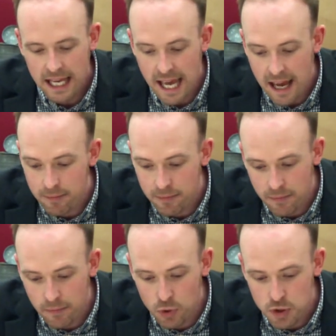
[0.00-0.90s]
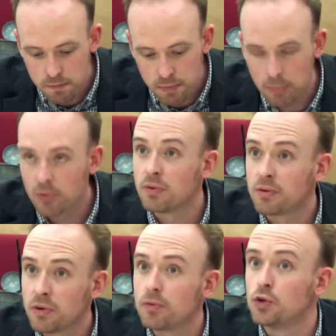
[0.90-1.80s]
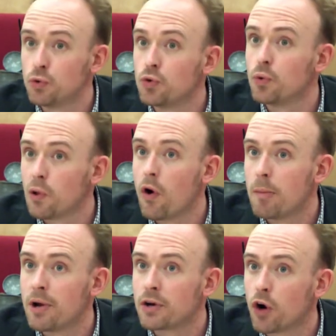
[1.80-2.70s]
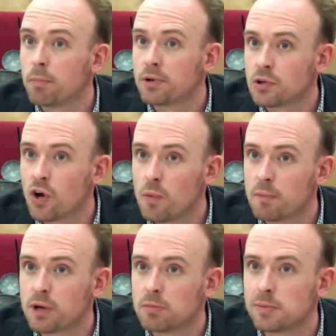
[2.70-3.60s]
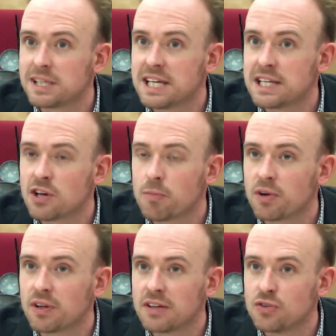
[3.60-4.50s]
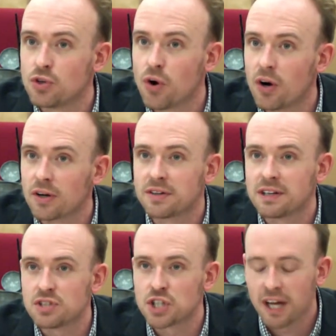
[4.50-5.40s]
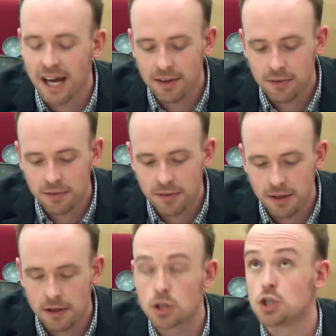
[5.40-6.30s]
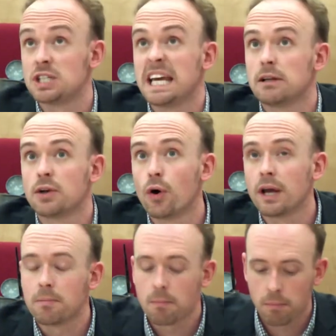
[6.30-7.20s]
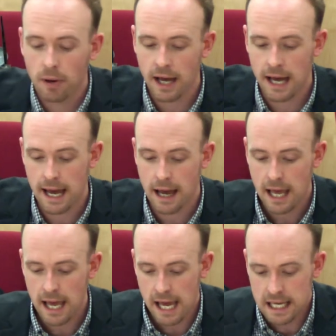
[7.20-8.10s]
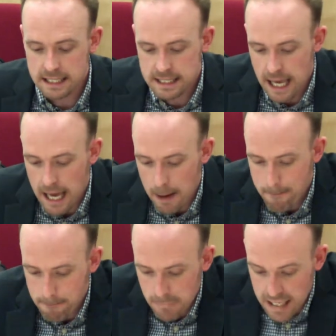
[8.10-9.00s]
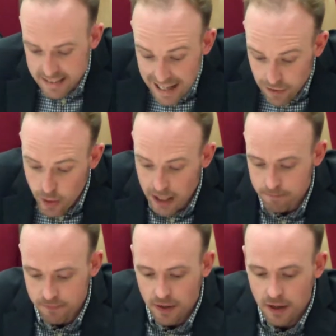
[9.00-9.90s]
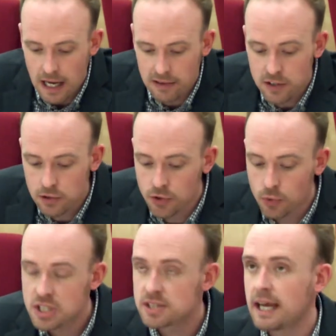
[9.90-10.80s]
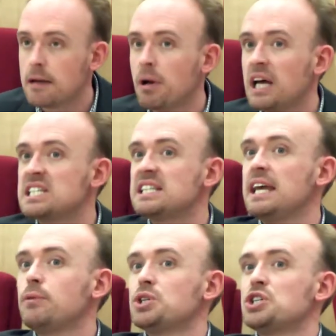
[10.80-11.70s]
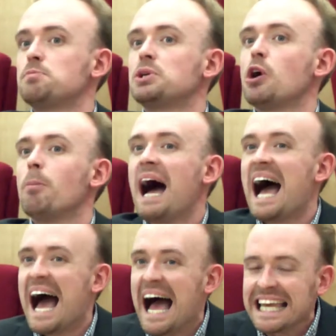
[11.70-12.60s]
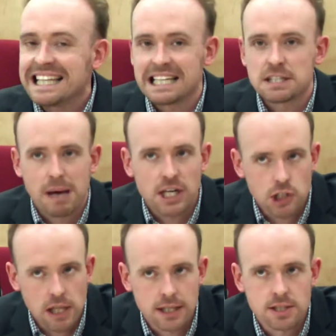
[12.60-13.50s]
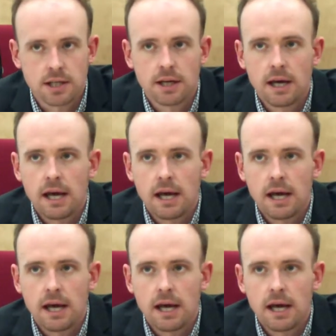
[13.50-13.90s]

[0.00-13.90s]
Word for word: yeah, most people who don't know a lot about corporate law would probably say somewhere like New York or even Chicago, uh, or I should say Illinois. But uh, it's, uh, yeah, Delaware, a little known state, but a state which has become highly specialised